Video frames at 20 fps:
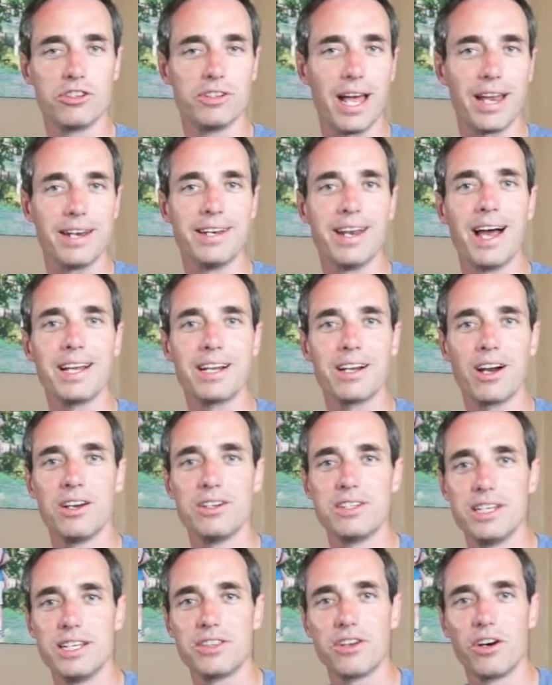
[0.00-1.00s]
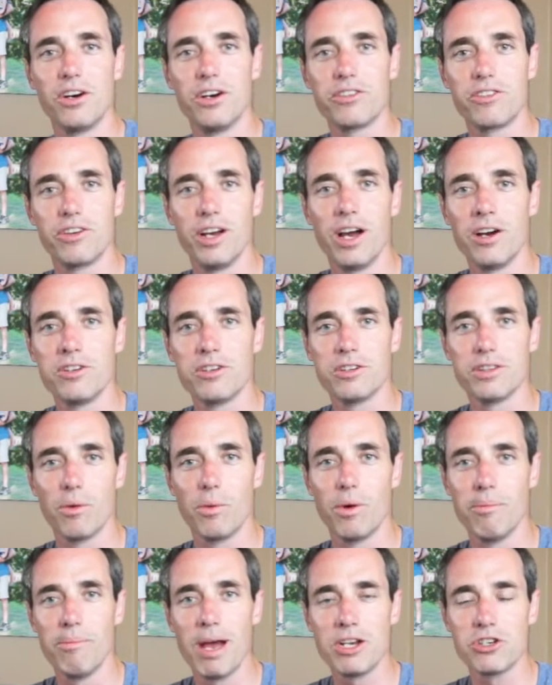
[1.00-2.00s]
that Nikon D3300 that
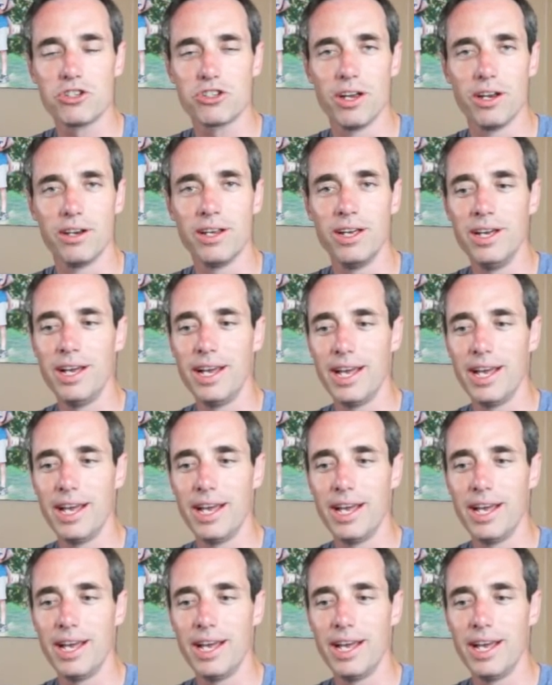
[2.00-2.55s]
we mentioned,